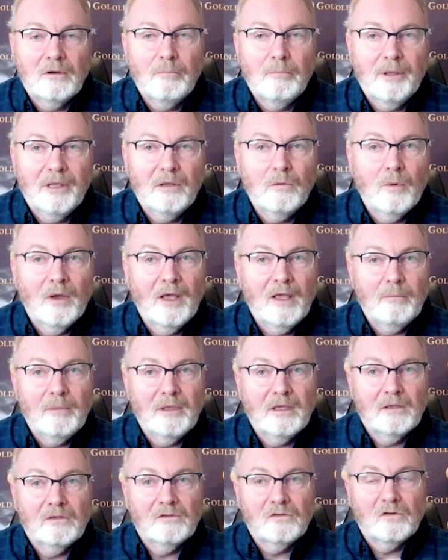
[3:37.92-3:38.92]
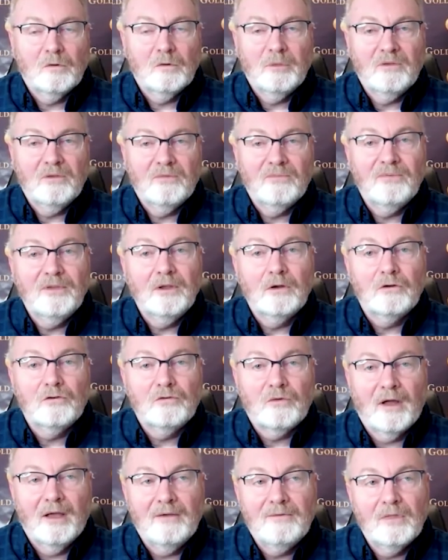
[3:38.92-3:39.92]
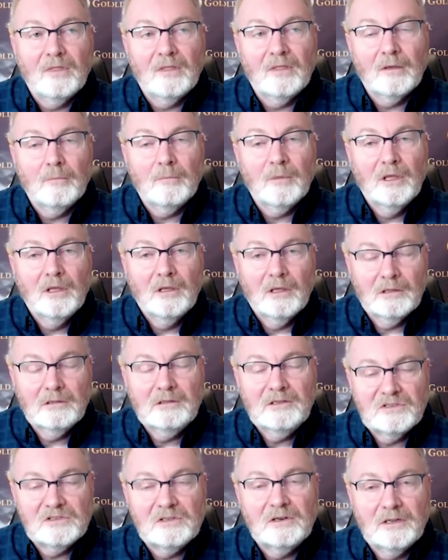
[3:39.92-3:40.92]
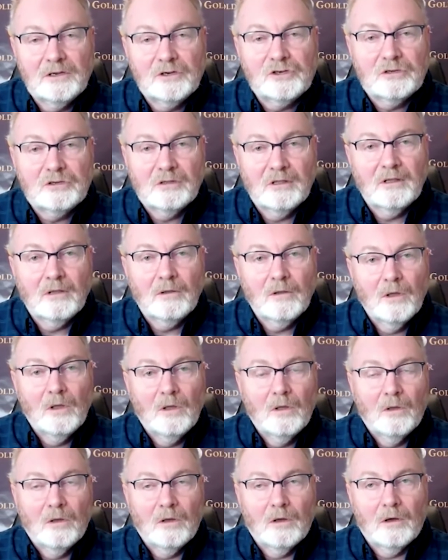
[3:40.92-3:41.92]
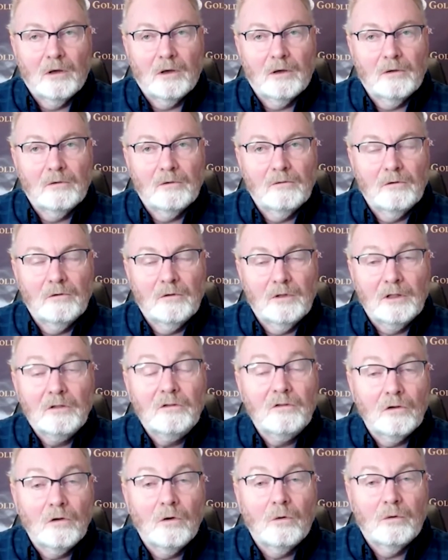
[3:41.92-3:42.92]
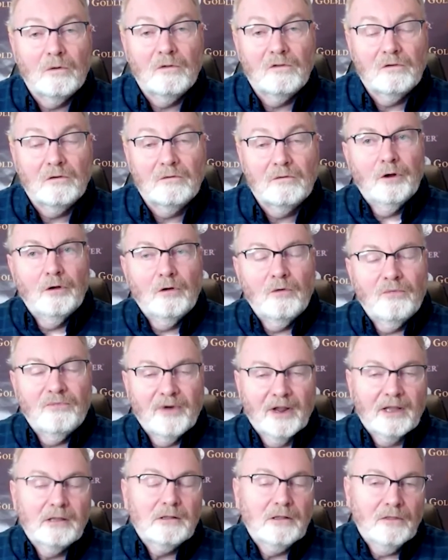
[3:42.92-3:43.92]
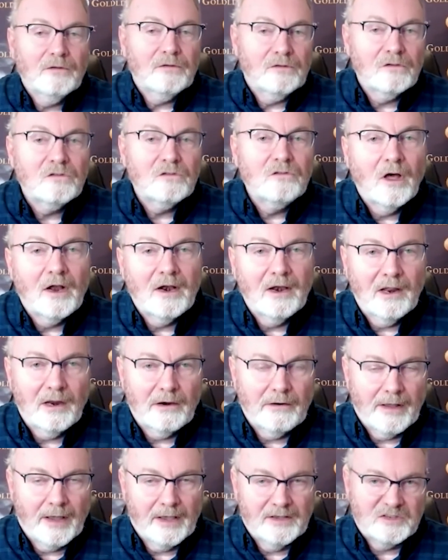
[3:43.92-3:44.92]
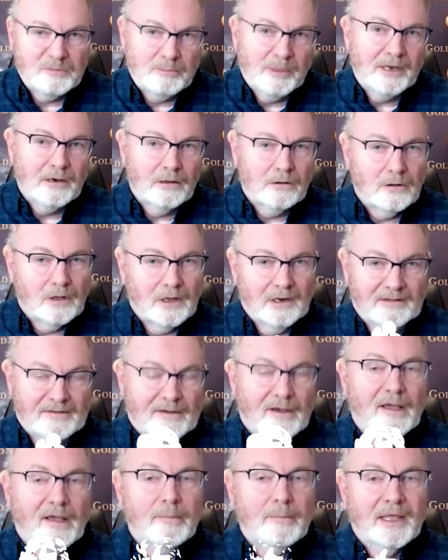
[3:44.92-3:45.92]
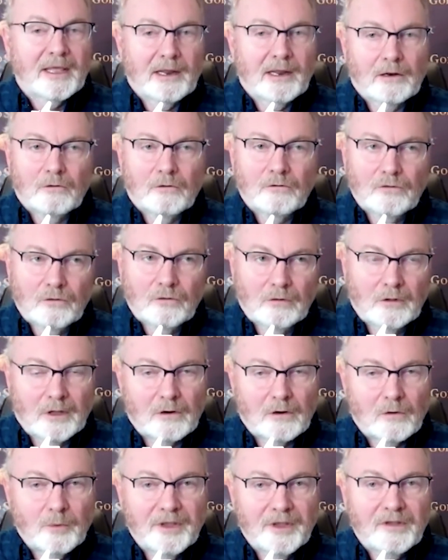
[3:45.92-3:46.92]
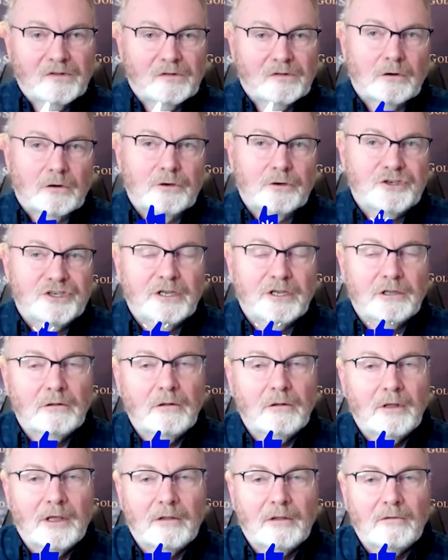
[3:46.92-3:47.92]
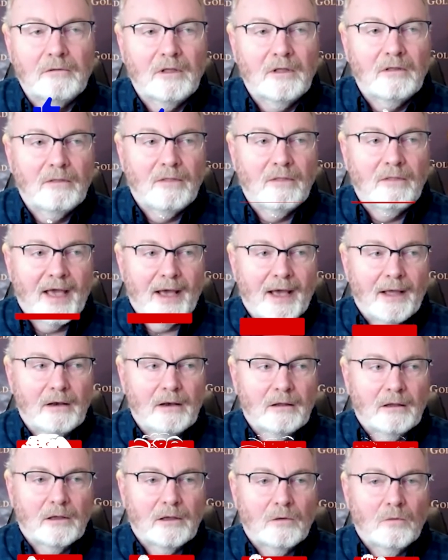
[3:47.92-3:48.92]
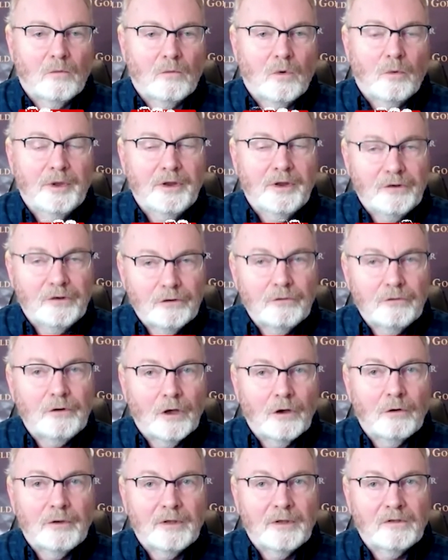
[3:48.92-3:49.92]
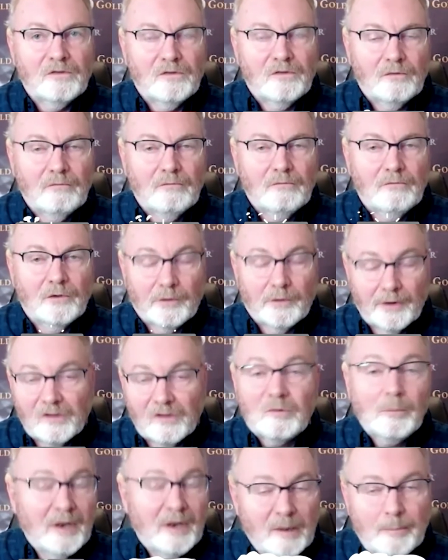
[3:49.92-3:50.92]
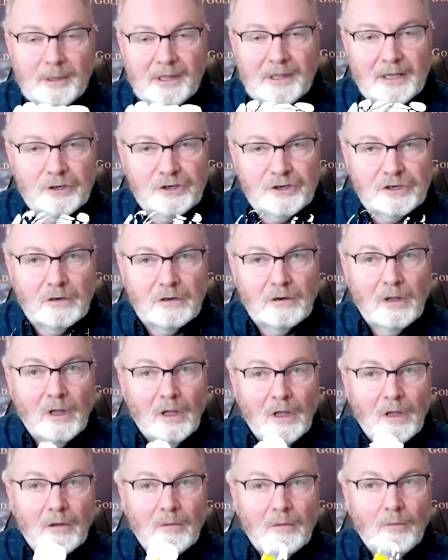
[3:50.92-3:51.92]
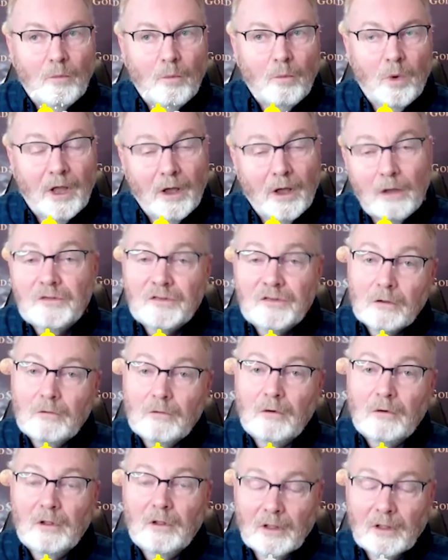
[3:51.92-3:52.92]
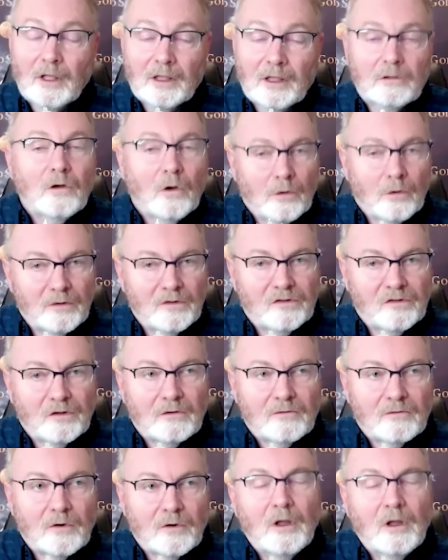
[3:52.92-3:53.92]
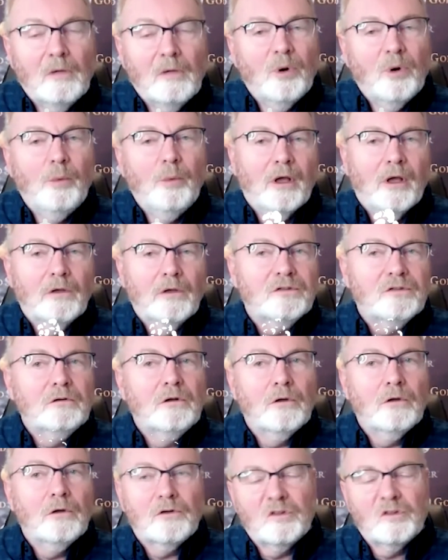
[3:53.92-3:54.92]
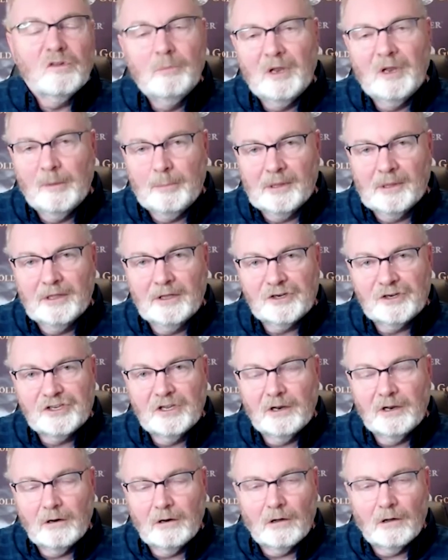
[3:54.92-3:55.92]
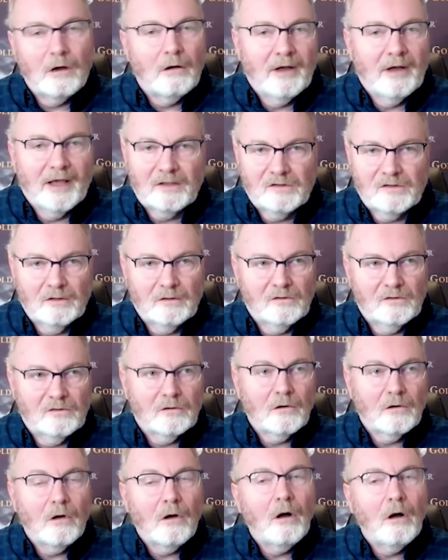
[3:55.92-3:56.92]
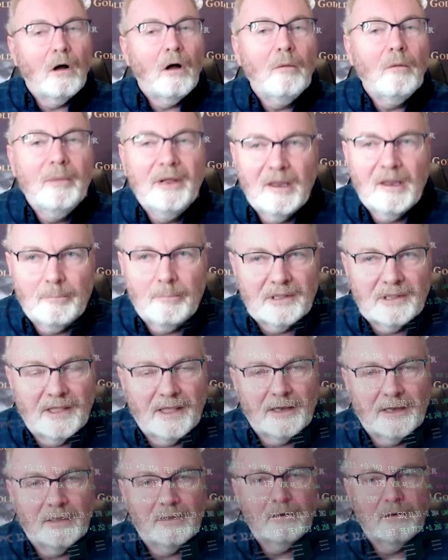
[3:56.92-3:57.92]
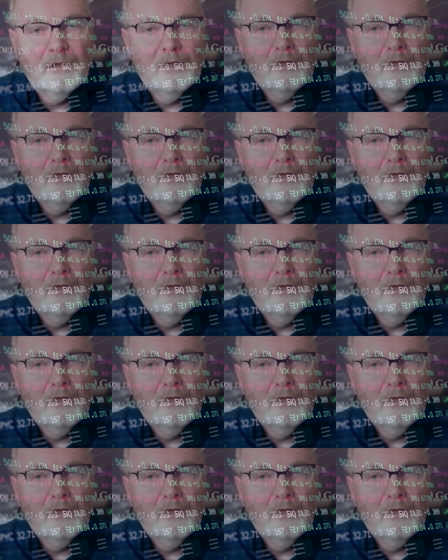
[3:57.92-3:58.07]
a big way, because it'll be fear driving them, at least initially, into gold and silver. Frankly, this is not an area I spend a lot of time in. I don't do a lot of research in that. What we do know is there is manipulation. We also in gold and silver, but we also know there's manipulation in all assets. They're all manipulated.